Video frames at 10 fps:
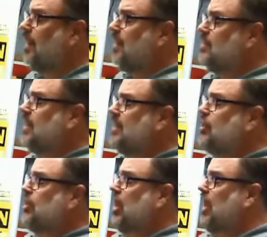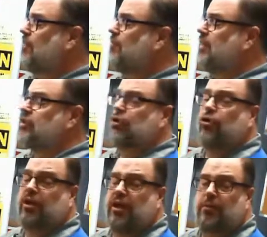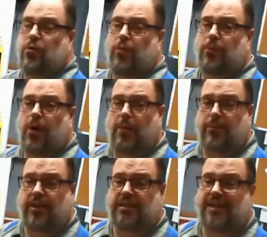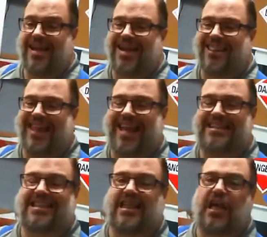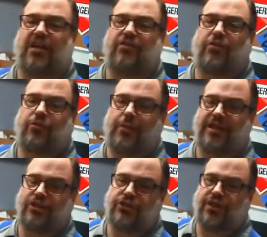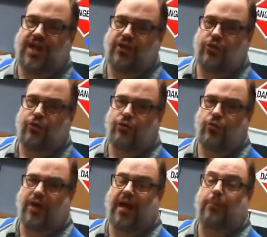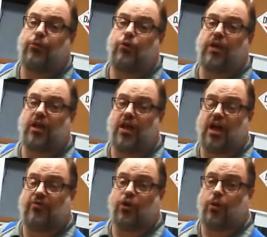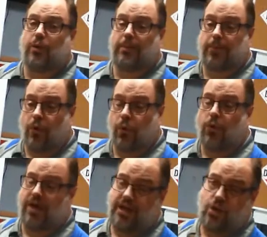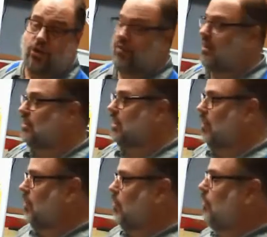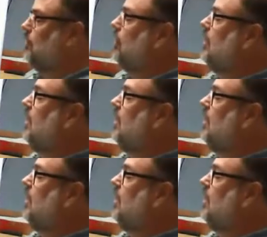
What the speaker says: Section 9, physical and chemical properties. That's the kind of information that I use when I'm doing a lot of our reporting on these chemicals.